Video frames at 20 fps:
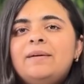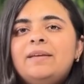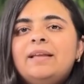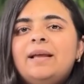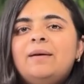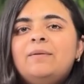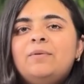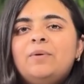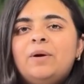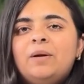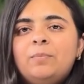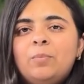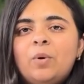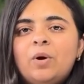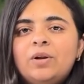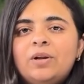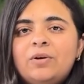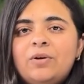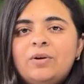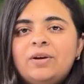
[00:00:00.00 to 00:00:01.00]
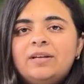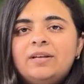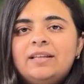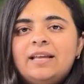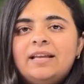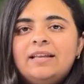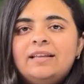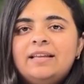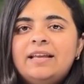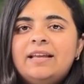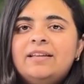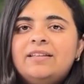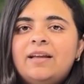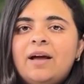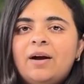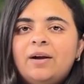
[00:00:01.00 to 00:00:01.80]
Several monitoring techniques